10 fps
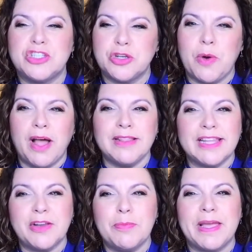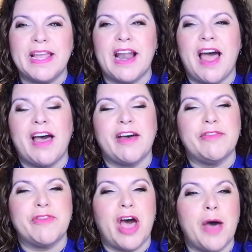do a little bit
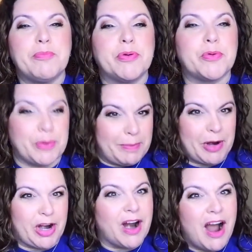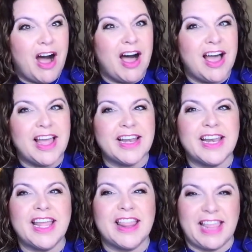of a primer
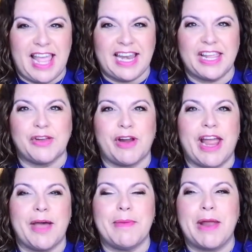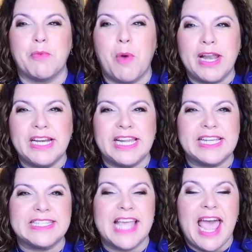on the Enneagram and what it
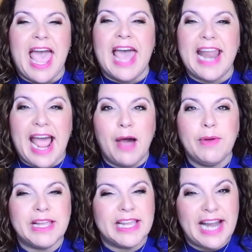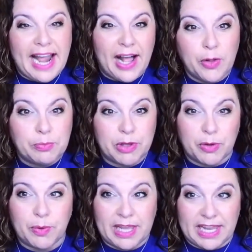is and how it can help
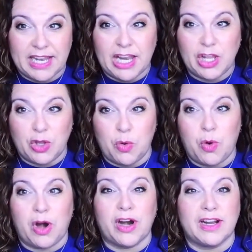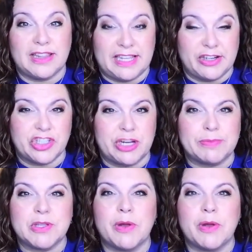you in your leadership.